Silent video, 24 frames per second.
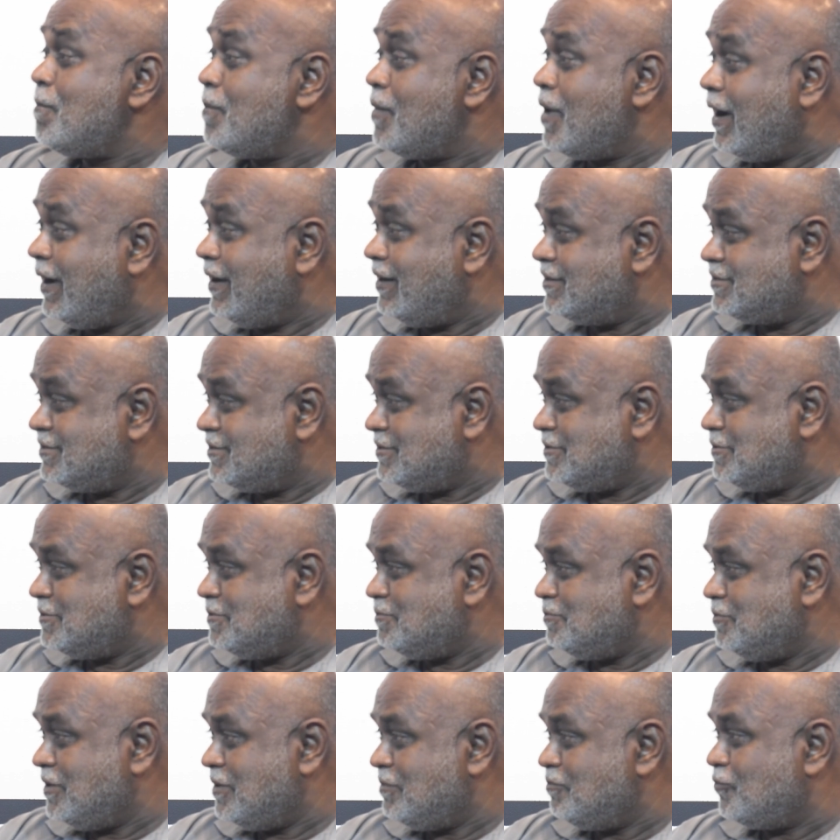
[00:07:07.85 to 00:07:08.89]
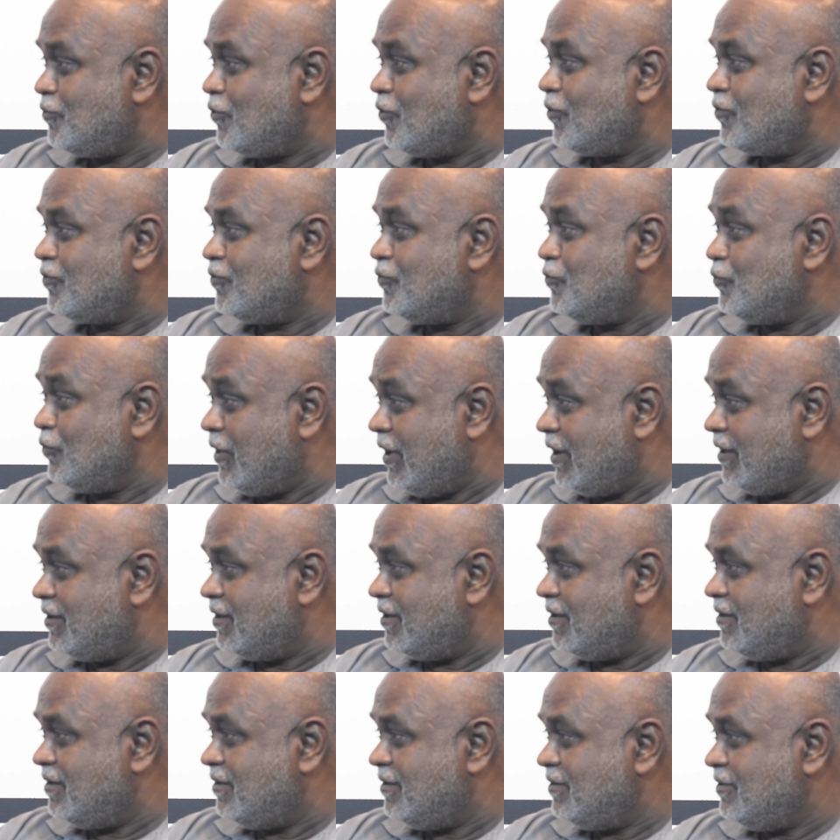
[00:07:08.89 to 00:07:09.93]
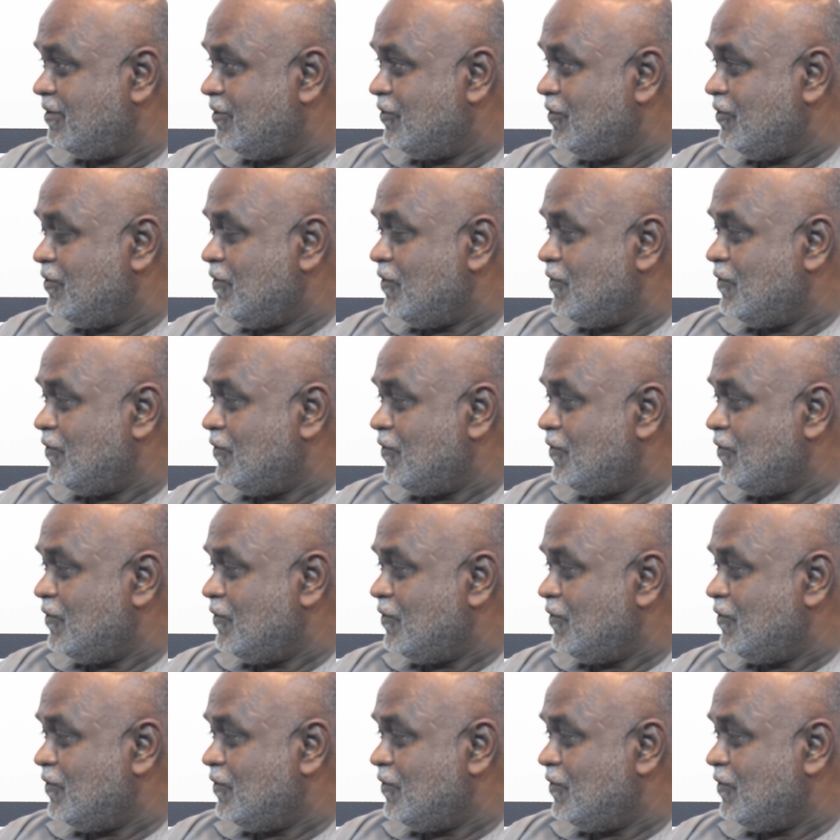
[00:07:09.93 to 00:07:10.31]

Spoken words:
minds been brought together. Right.